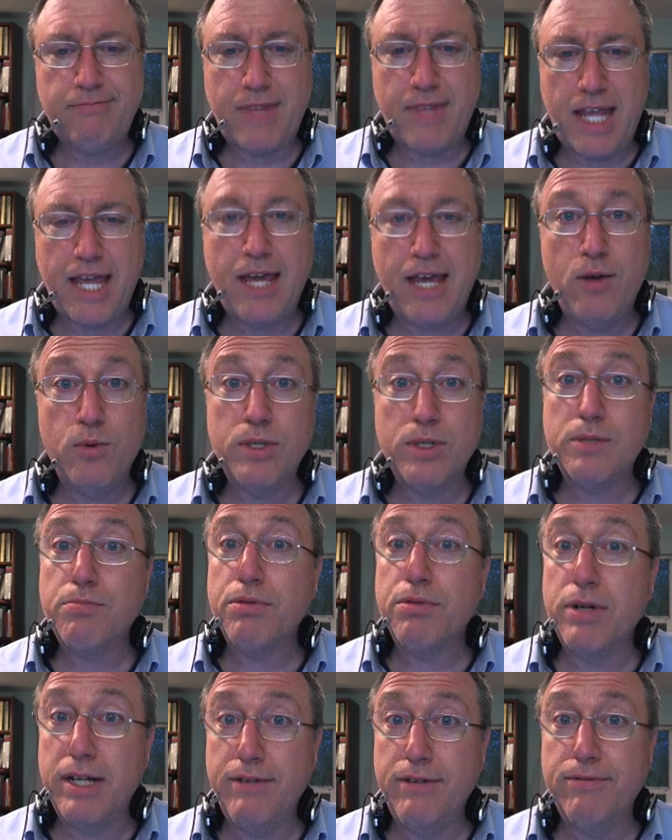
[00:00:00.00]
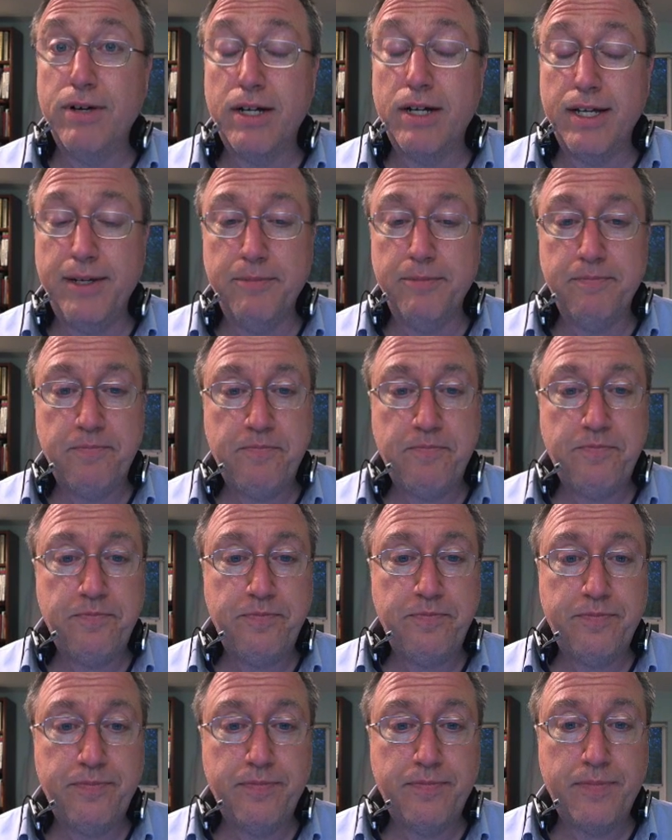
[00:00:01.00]
He was pretty funny.
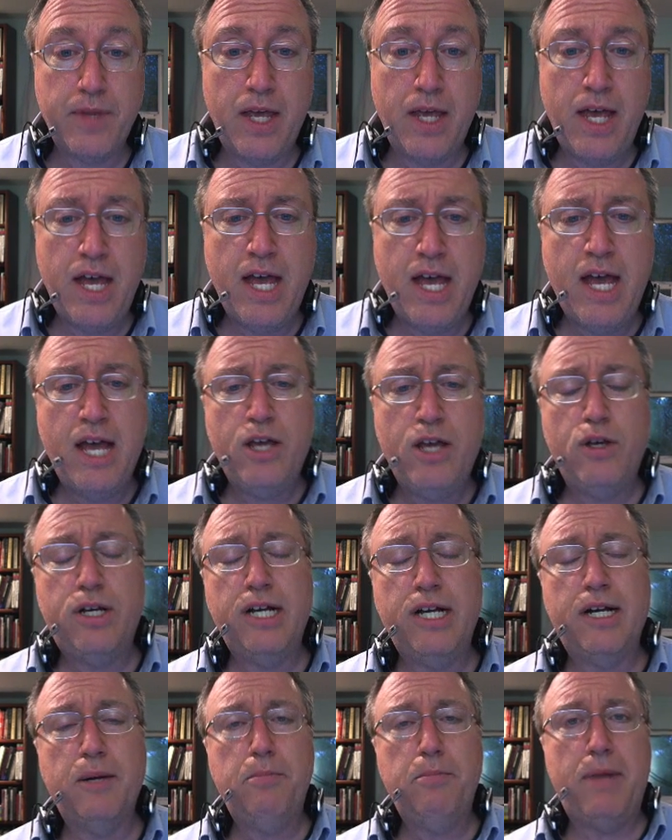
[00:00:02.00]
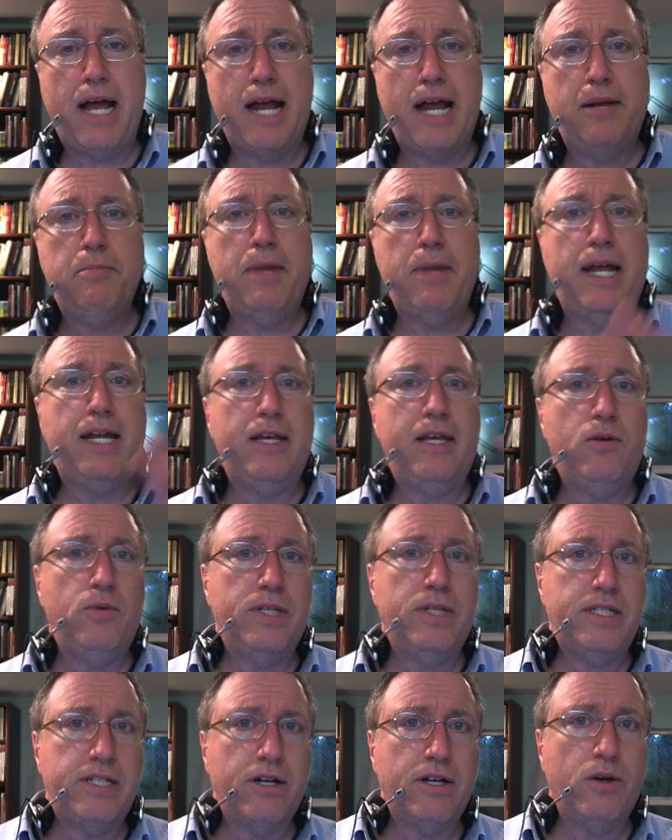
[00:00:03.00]
You can combine many
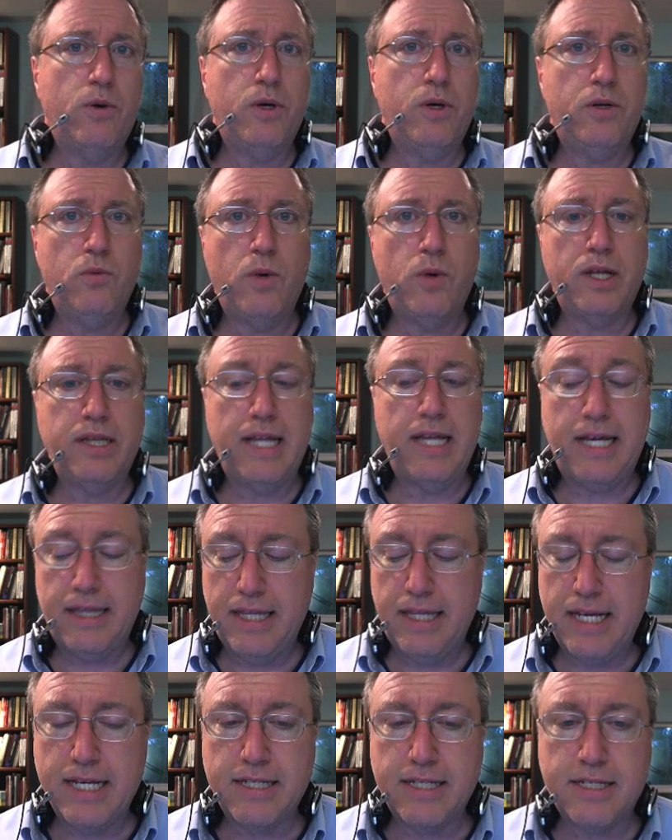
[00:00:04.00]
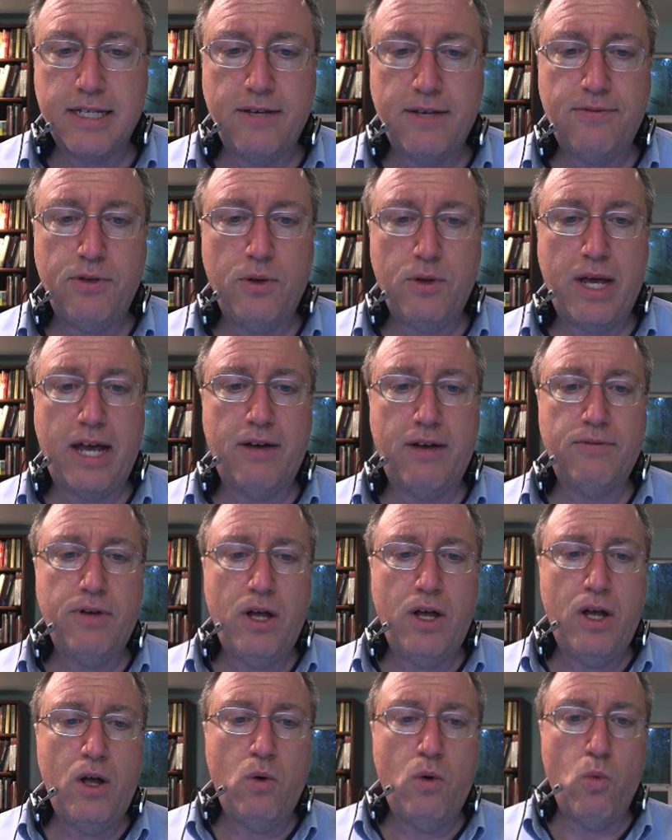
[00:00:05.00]
with 0 and 1 like this. If you have
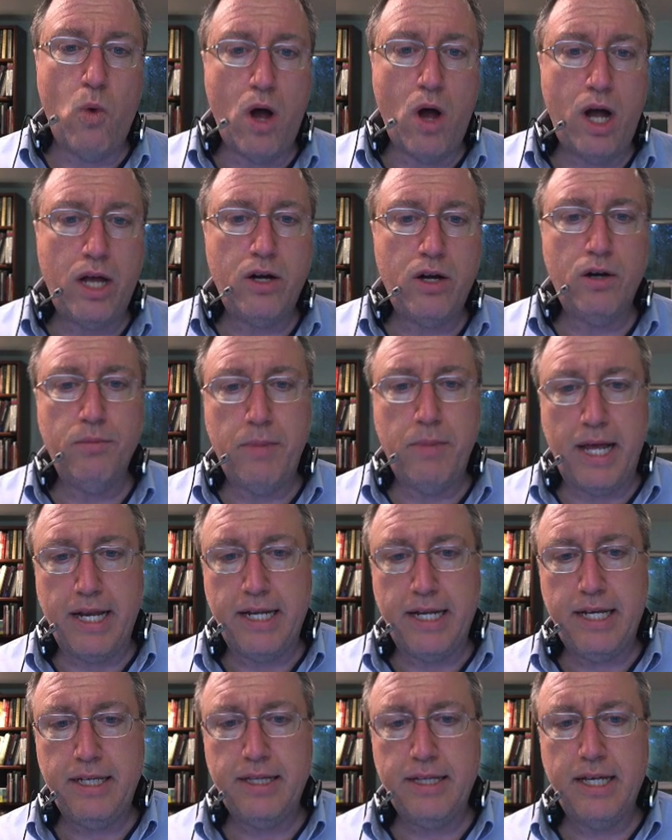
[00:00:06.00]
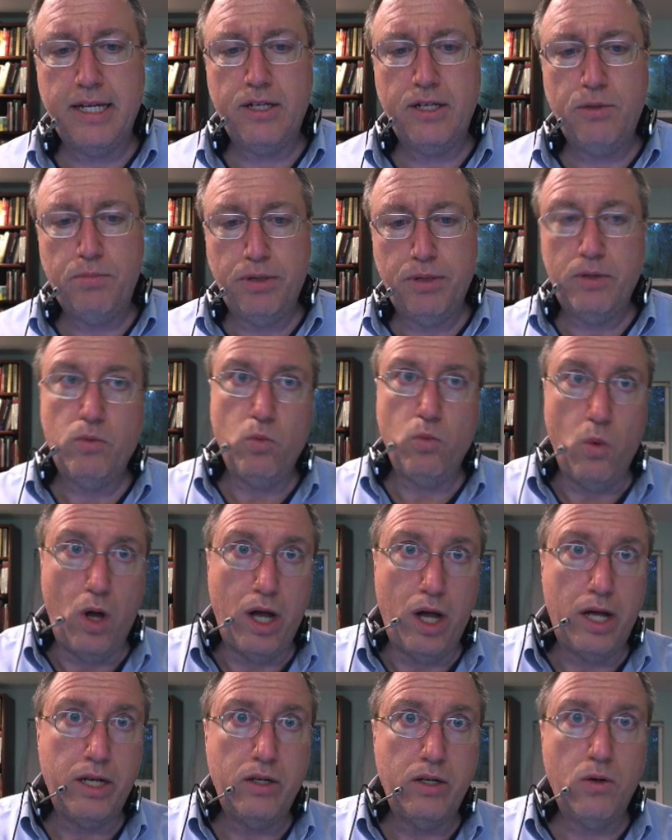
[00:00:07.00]
one or many, then you put
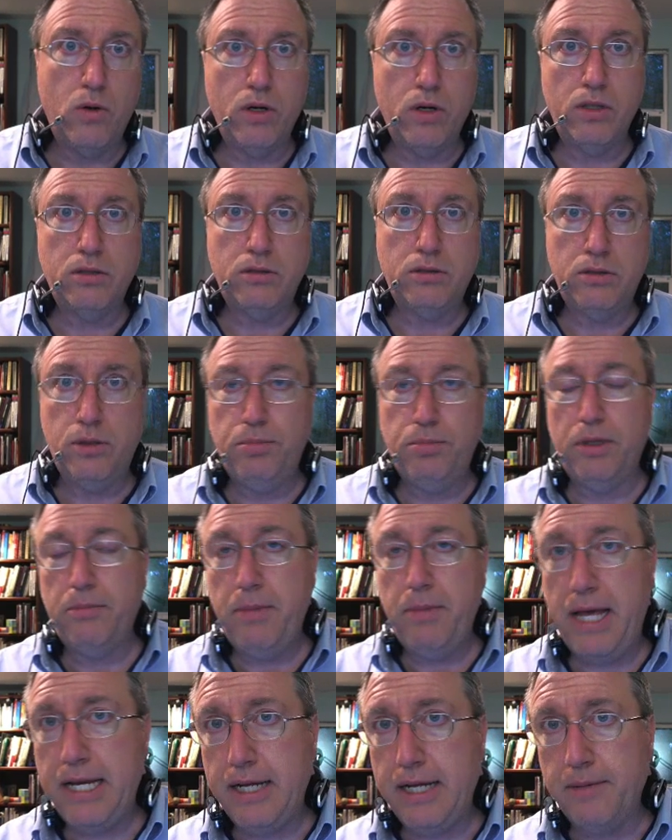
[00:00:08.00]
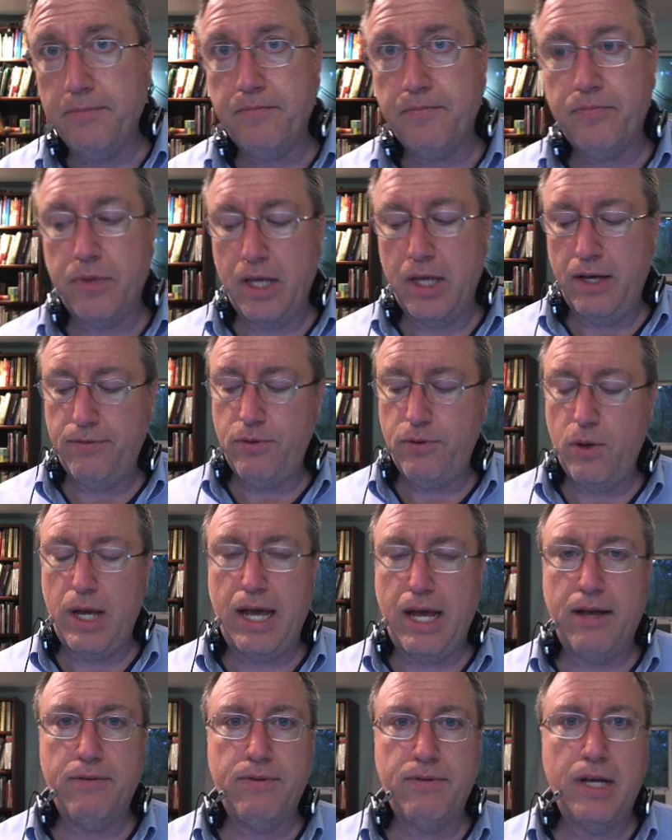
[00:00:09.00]
one or you put many. If you
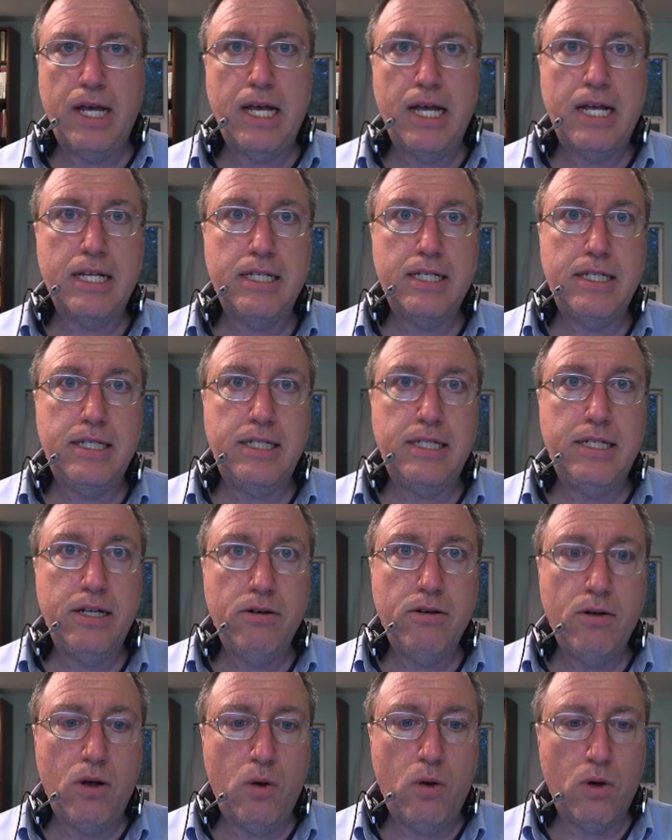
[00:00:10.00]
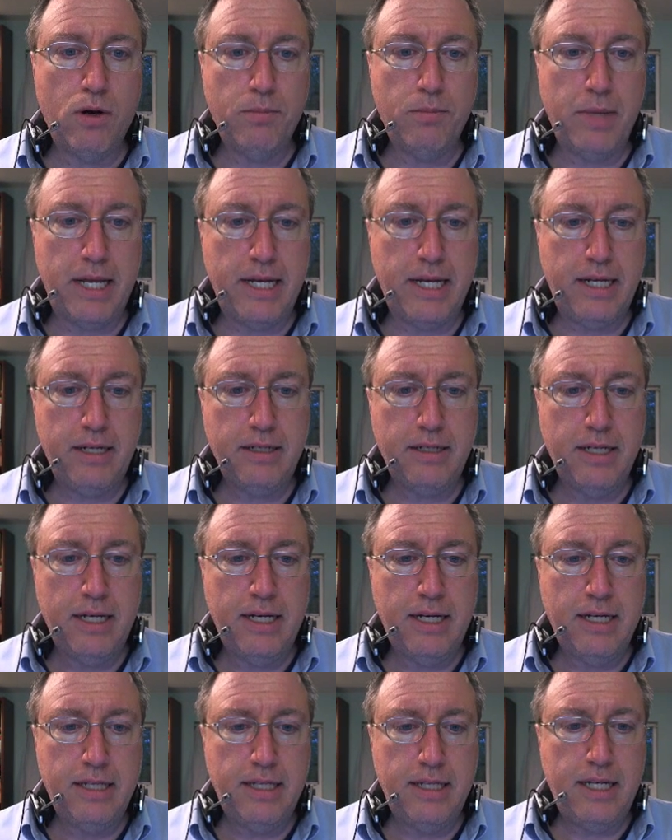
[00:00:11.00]
have 0 or many,
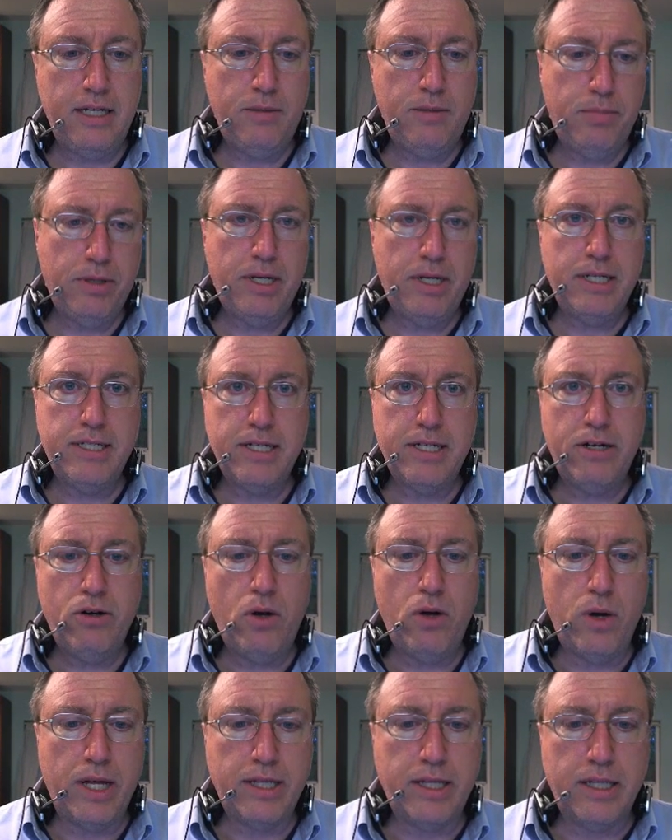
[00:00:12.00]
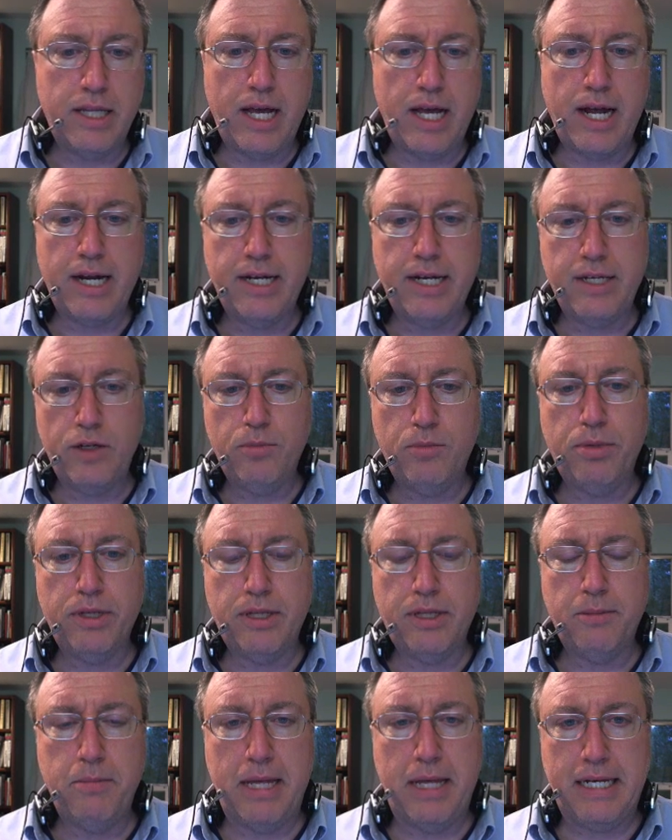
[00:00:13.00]
then you put a 0 on the line and you put
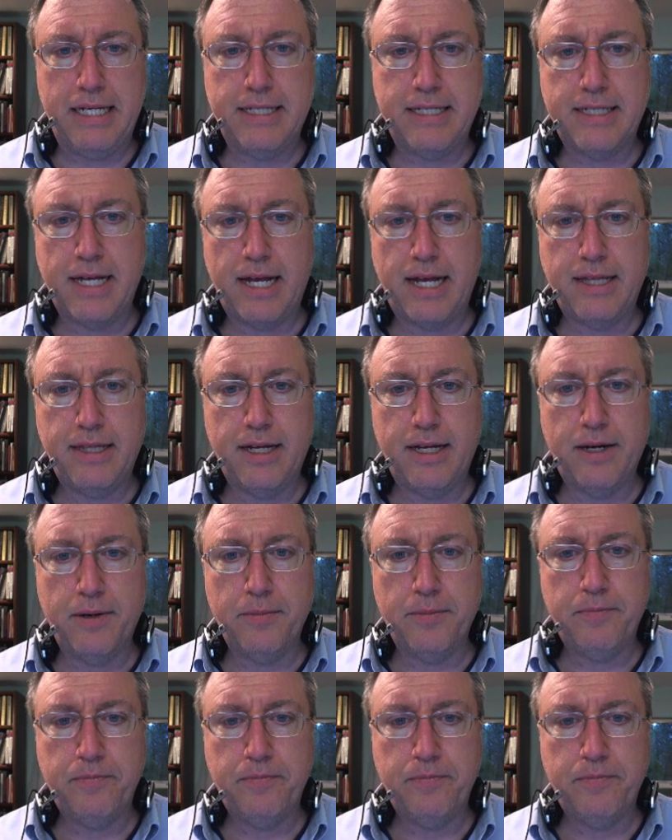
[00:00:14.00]
the many sign there.